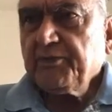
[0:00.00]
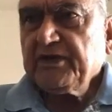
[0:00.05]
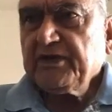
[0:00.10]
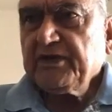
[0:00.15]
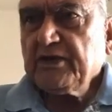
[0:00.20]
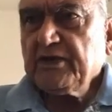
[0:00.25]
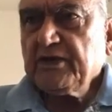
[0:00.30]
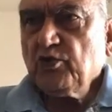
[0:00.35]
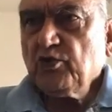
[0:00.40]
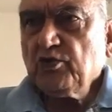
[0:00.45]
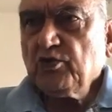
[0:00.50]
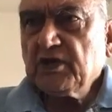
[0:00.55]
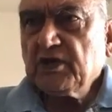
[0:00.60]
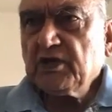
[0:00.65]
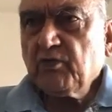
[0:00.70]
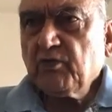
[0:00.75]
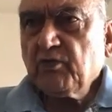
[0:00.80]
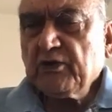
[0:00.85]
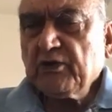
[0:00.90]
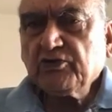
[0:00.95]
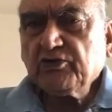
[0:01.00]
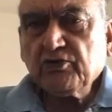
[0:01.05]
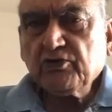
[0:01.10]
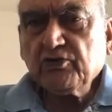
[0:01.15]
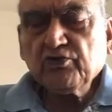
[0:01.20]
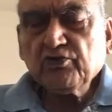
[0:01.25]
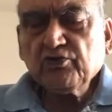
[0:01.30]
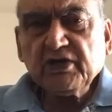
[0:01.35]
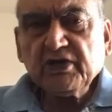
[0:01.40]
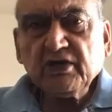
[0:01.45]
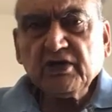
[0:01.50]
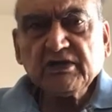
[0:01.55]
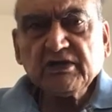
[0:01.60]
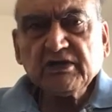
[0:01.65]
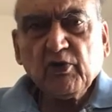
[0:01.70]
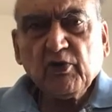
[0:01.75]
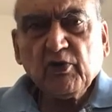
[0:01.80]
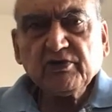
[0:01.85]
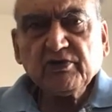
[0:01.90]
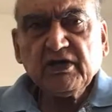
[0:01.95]
Let me tell you one or two
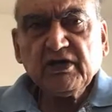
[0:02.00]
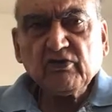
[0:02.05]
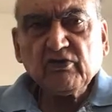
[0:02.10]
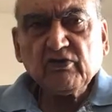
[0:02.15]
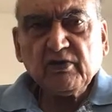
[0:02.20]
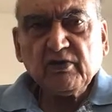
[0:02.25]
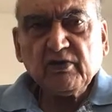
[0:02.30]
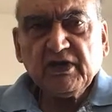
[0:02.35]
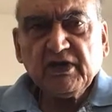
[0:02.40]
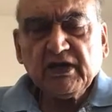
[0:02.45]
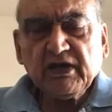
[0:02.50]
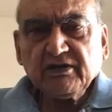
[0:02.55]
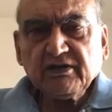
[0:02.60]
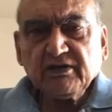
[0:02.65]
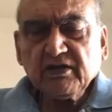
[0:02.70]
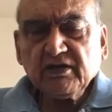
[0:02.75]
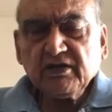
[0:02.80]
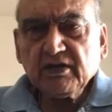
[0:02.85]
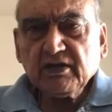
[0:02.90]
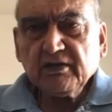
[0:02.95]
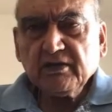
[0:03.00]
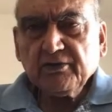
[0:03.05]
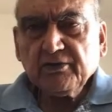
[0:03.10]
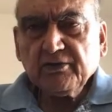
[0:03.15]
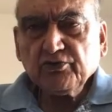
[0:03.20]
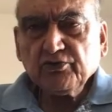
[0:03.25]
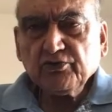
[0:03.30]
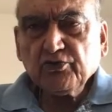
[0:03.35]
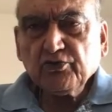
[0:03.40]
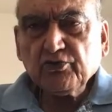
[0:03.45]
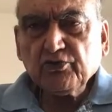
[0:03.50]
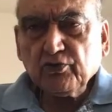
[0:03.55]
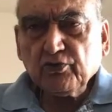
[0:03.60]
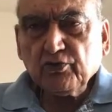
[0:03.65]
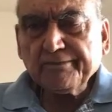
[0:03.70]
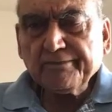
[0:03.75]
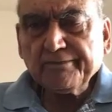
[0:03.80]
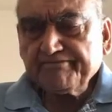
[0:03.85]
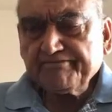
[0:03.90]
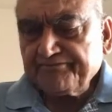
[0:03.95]
things about the economy I think you
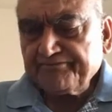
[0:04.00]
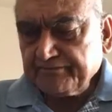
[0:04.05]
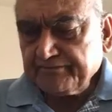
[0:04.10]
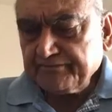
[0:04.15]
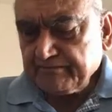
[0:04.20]
should know.